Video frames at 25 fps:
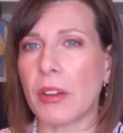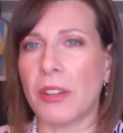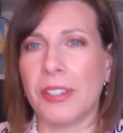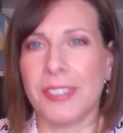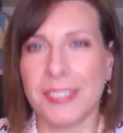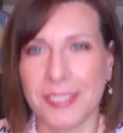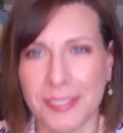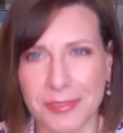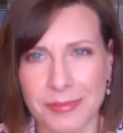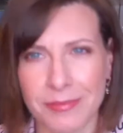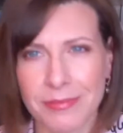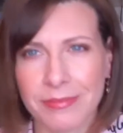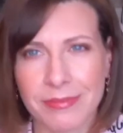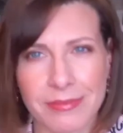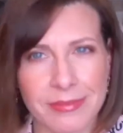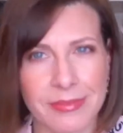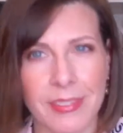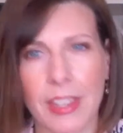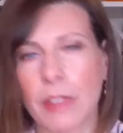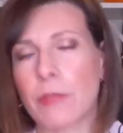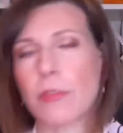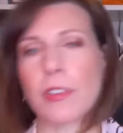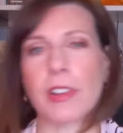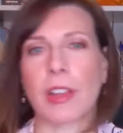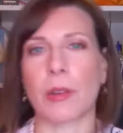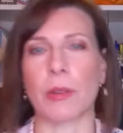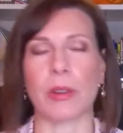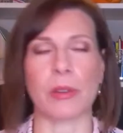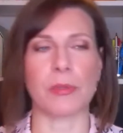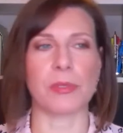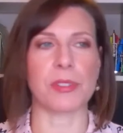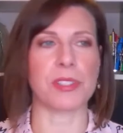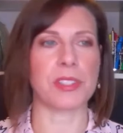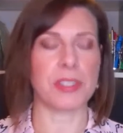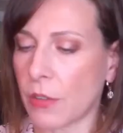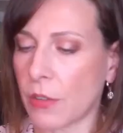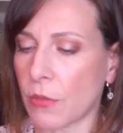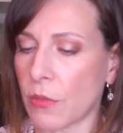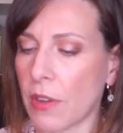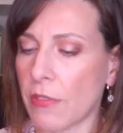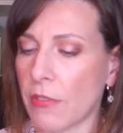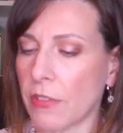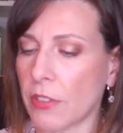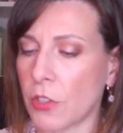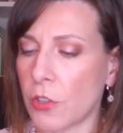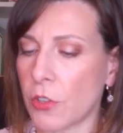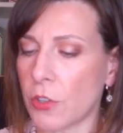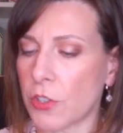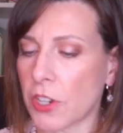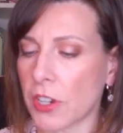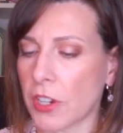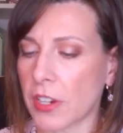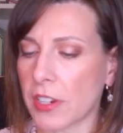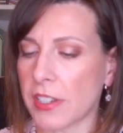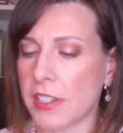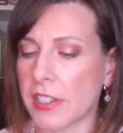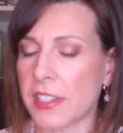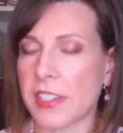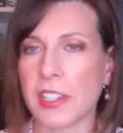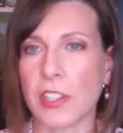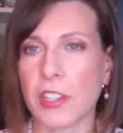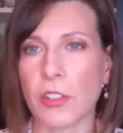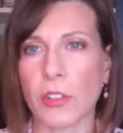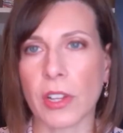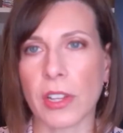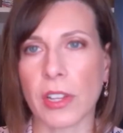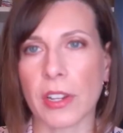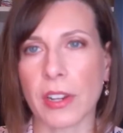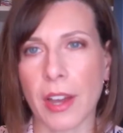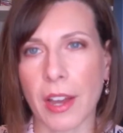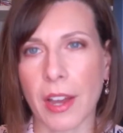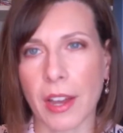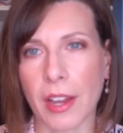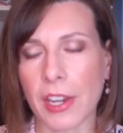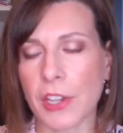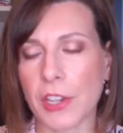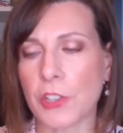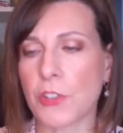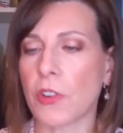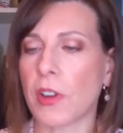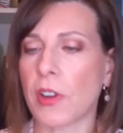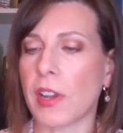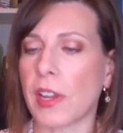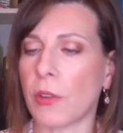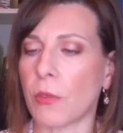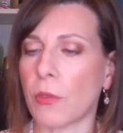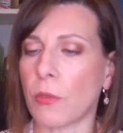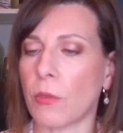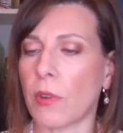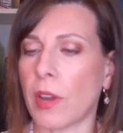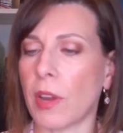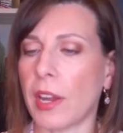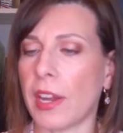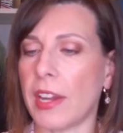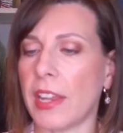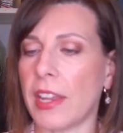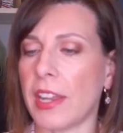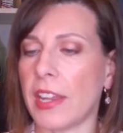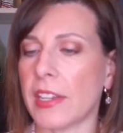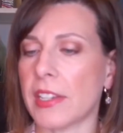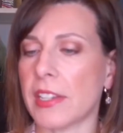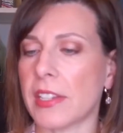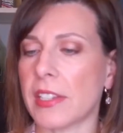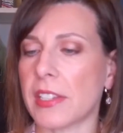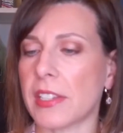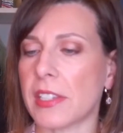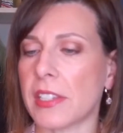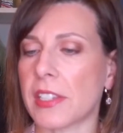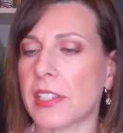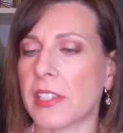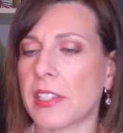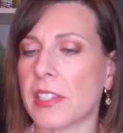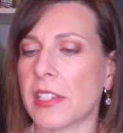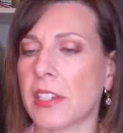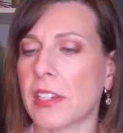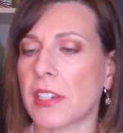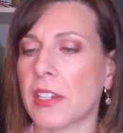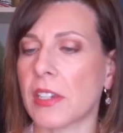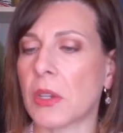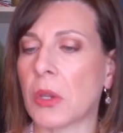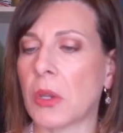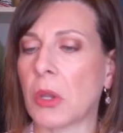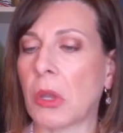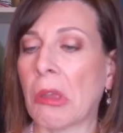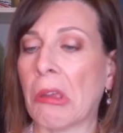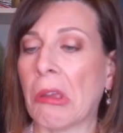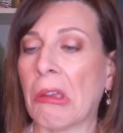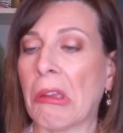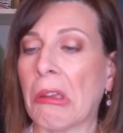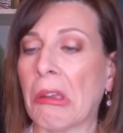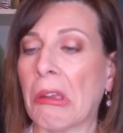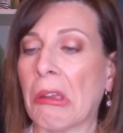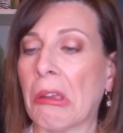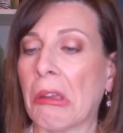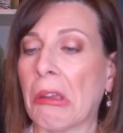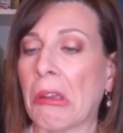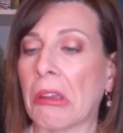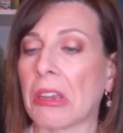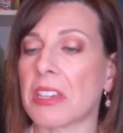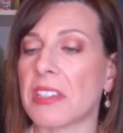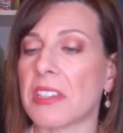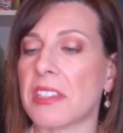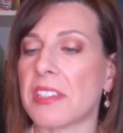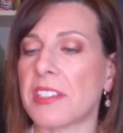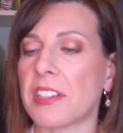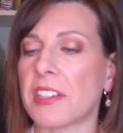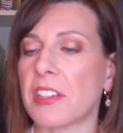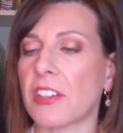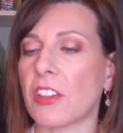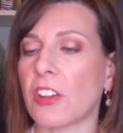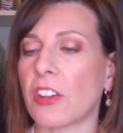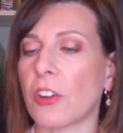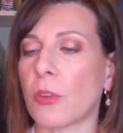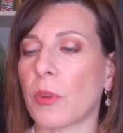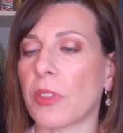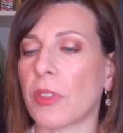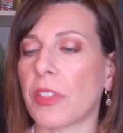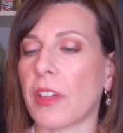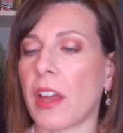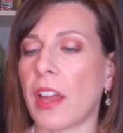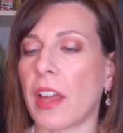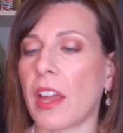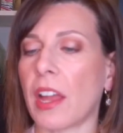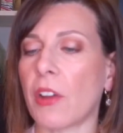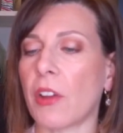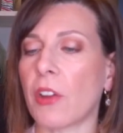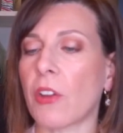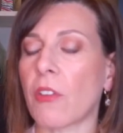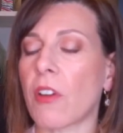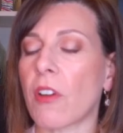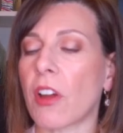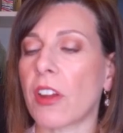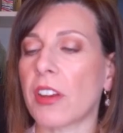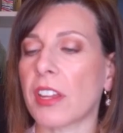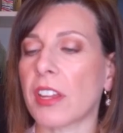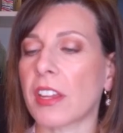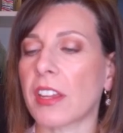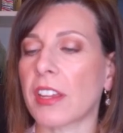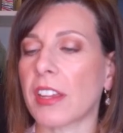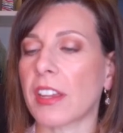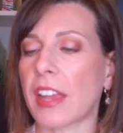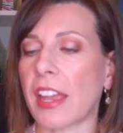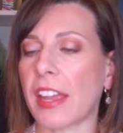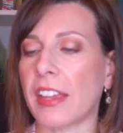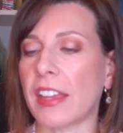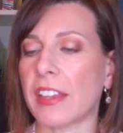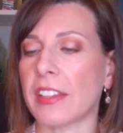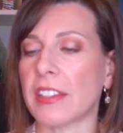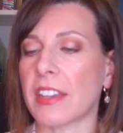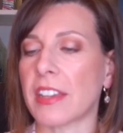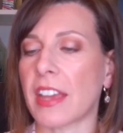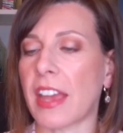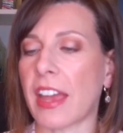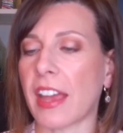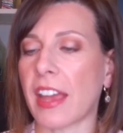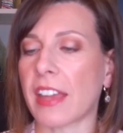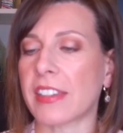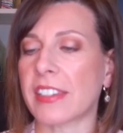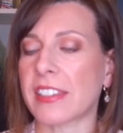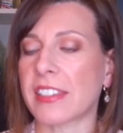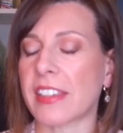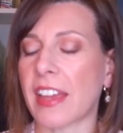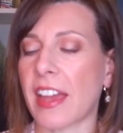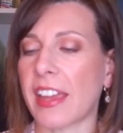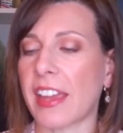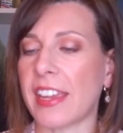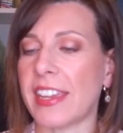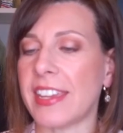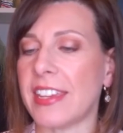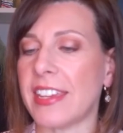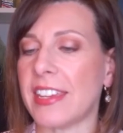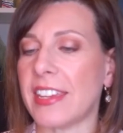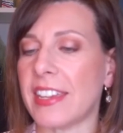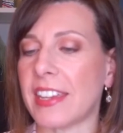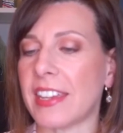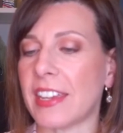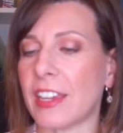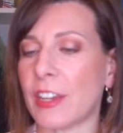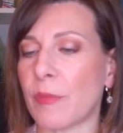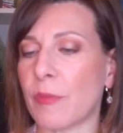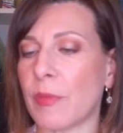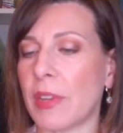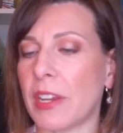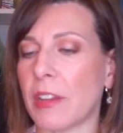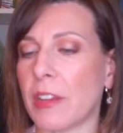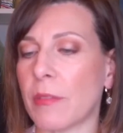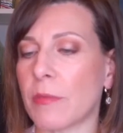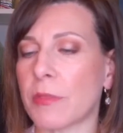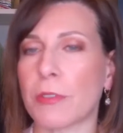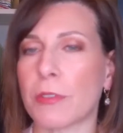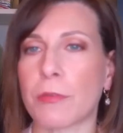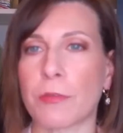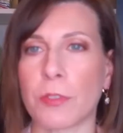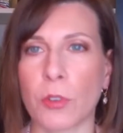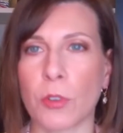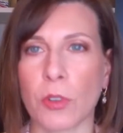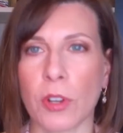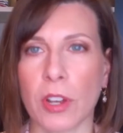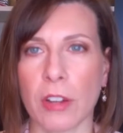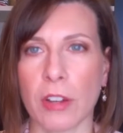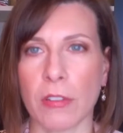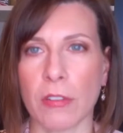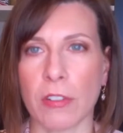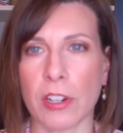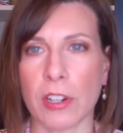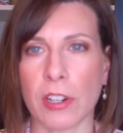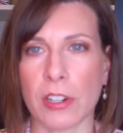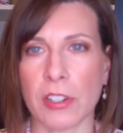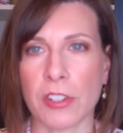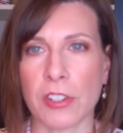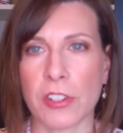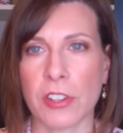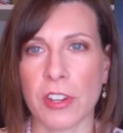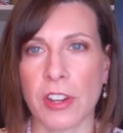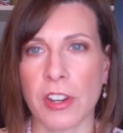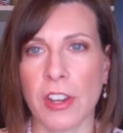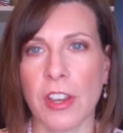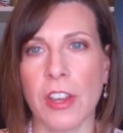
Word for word: I forget what it was. Revolution Conceal and Hydrate Radiance Concealer with Hyaluronic and Acai medium to full coverage.